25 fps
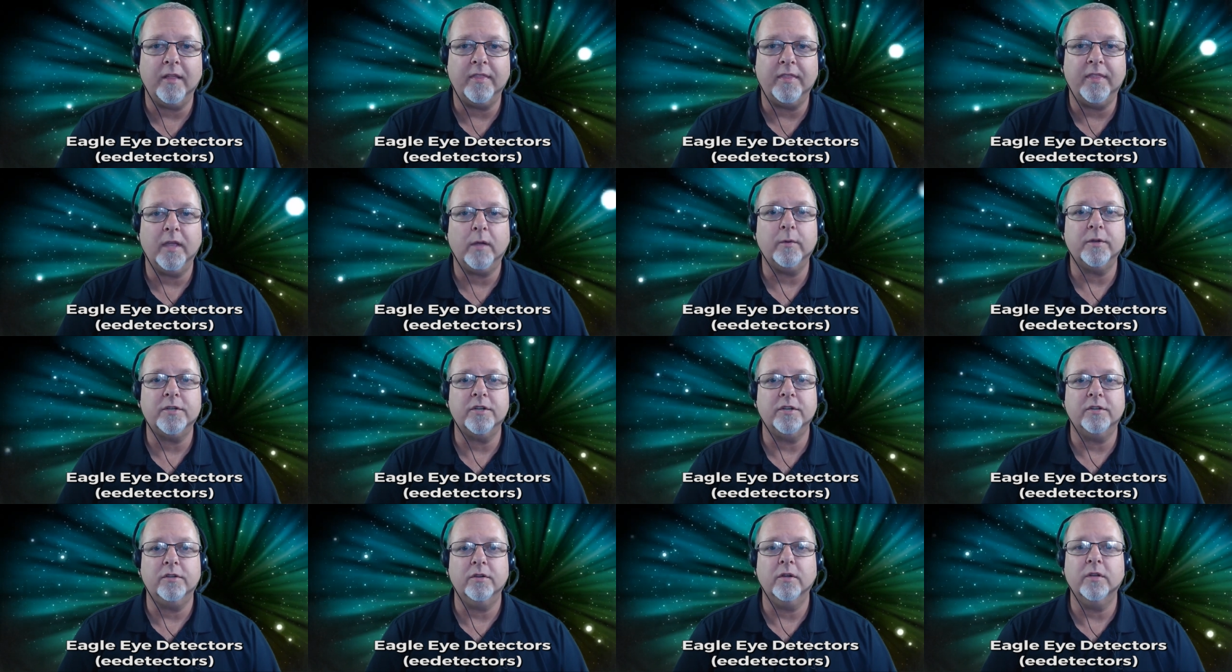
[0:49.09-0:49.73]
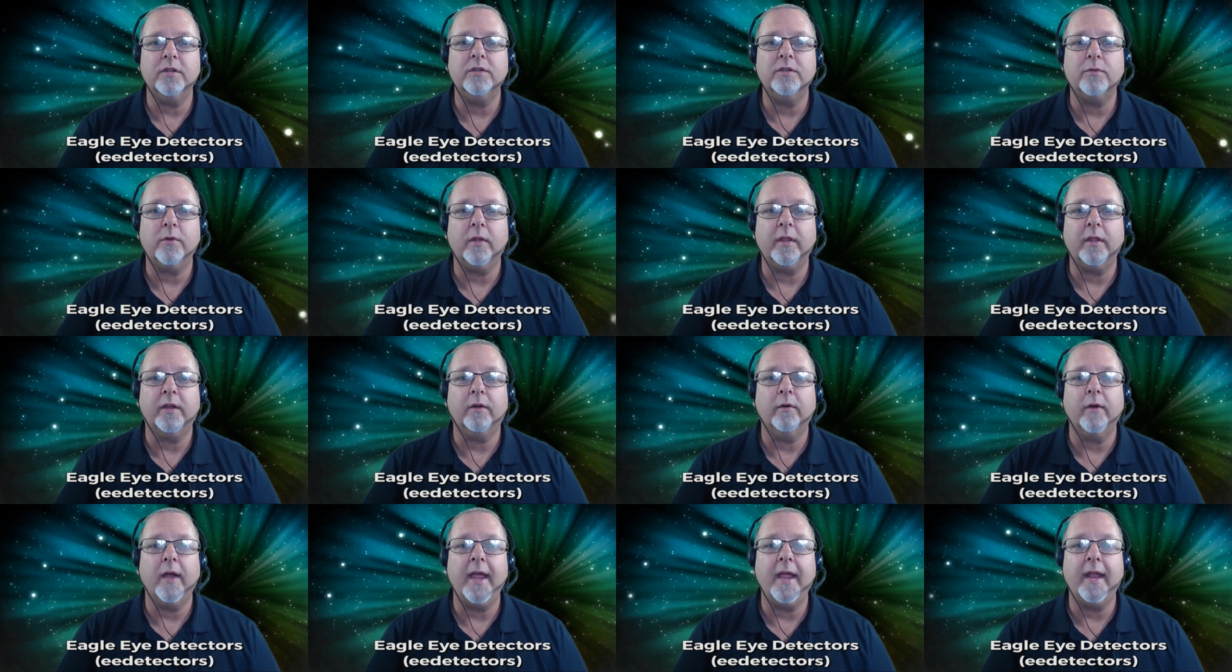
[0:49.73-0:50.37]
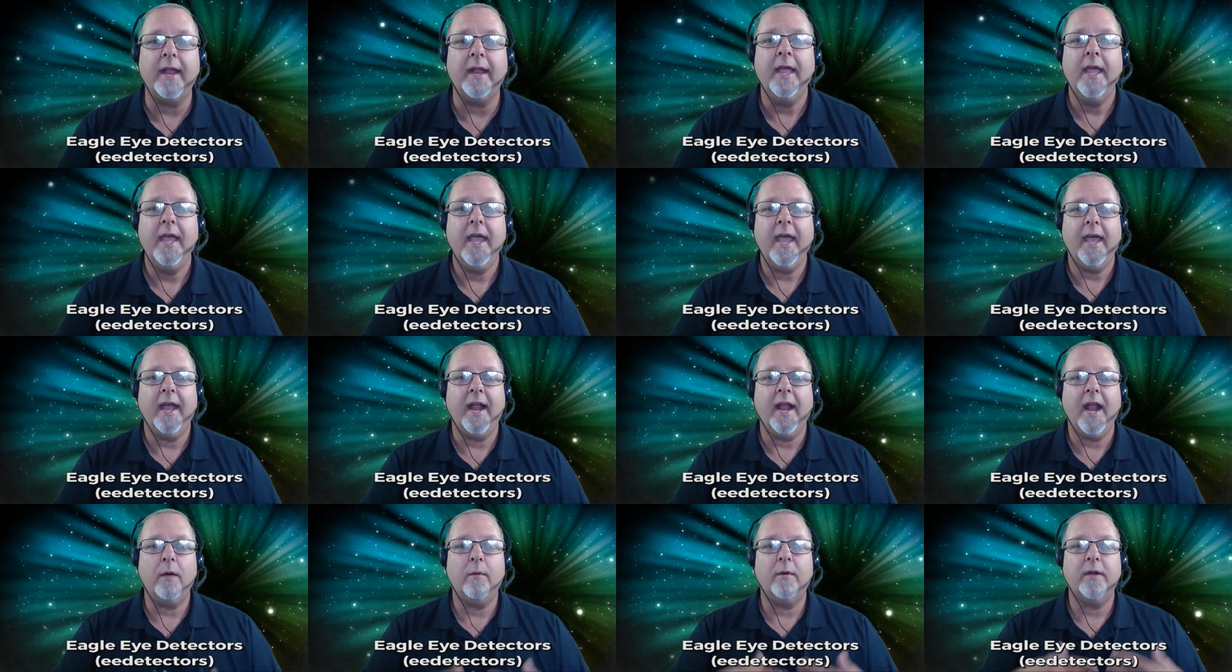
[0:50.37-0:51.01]
I think what you're doing is really great,
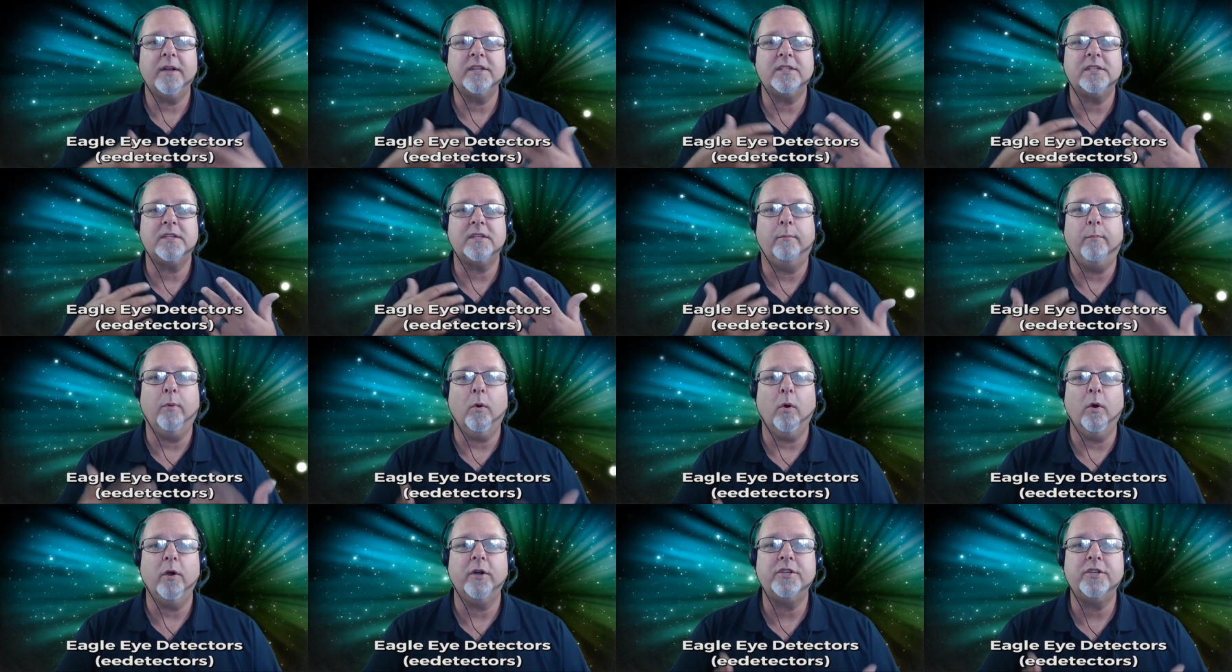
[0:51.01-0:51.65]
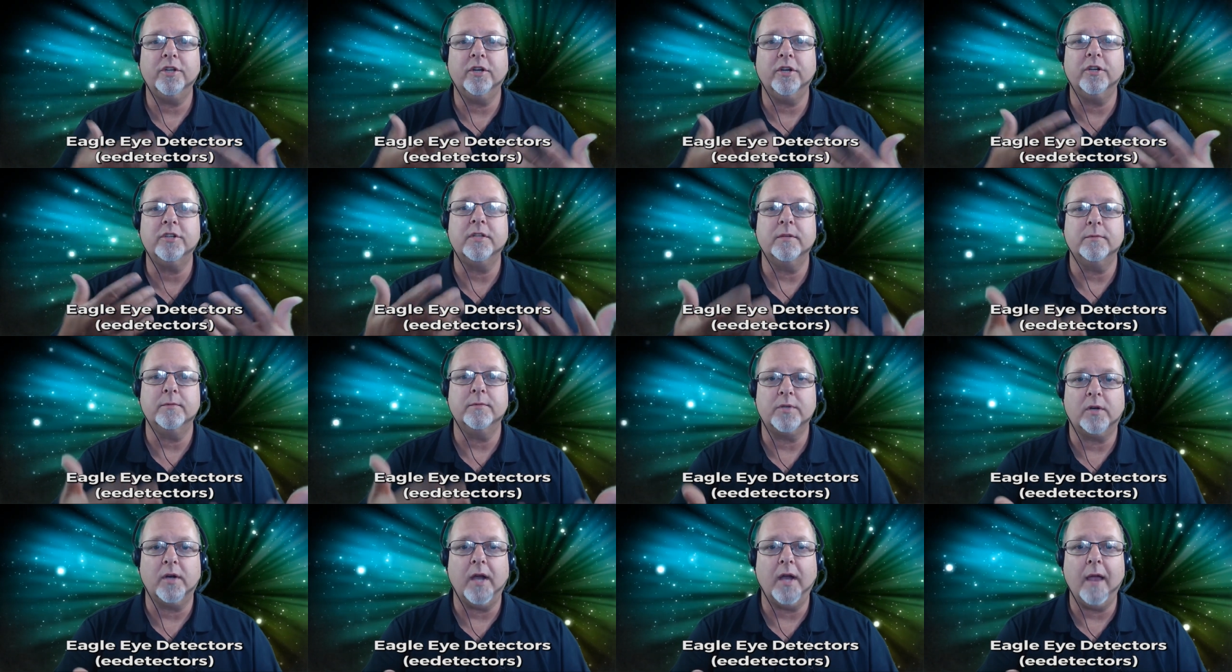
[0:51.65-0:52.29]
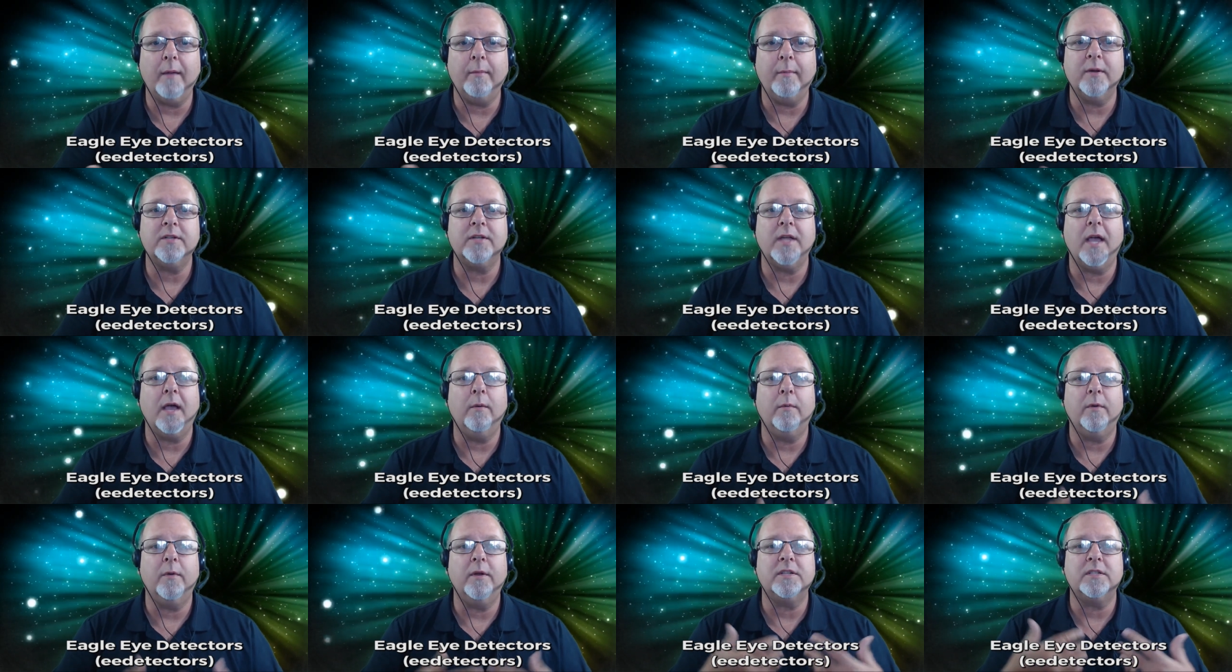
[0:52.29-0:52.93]
and I want to support your subscribers.
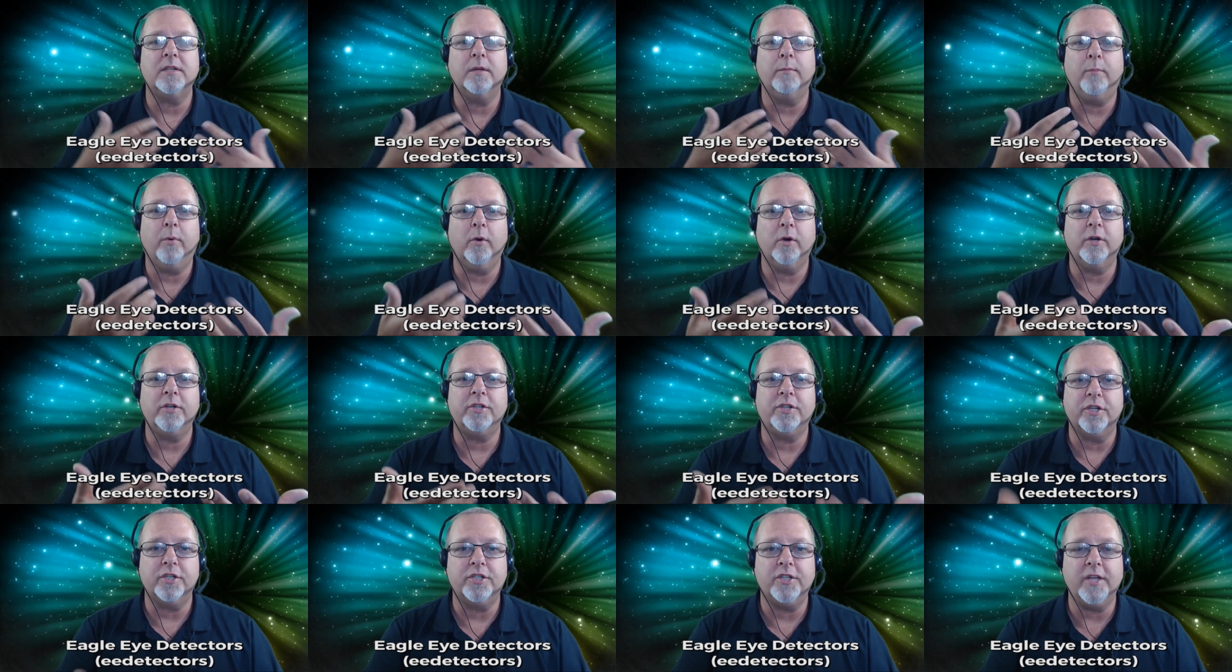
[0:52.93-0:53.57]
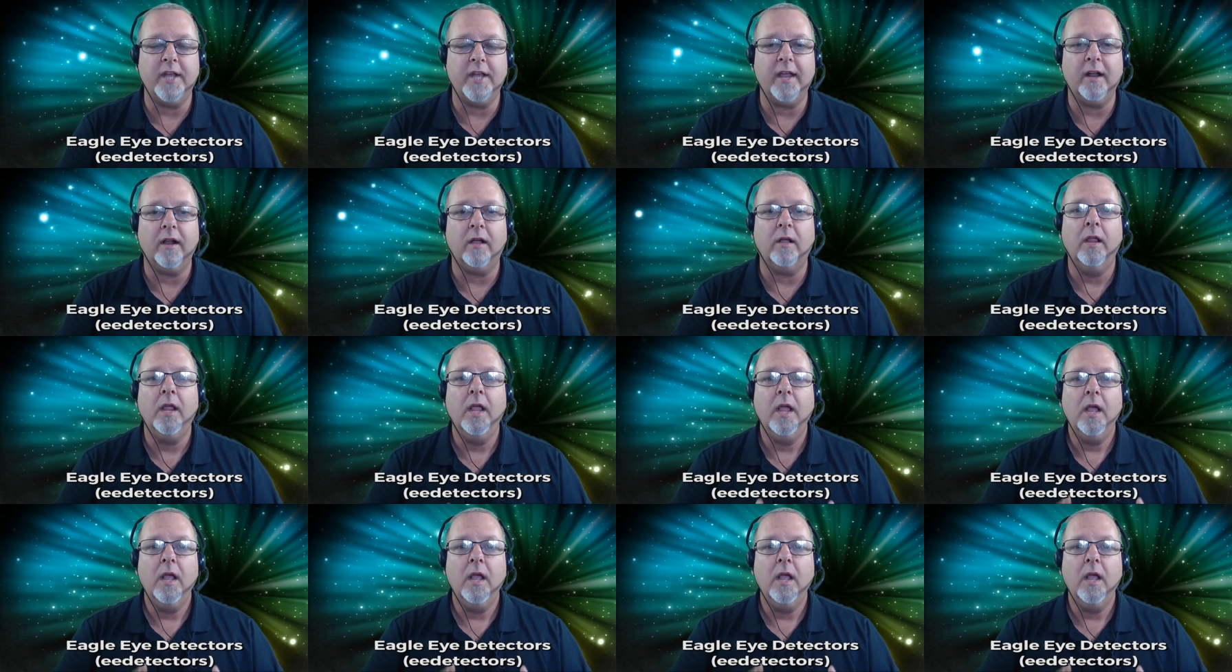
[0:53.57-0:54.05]
I want to support your channel.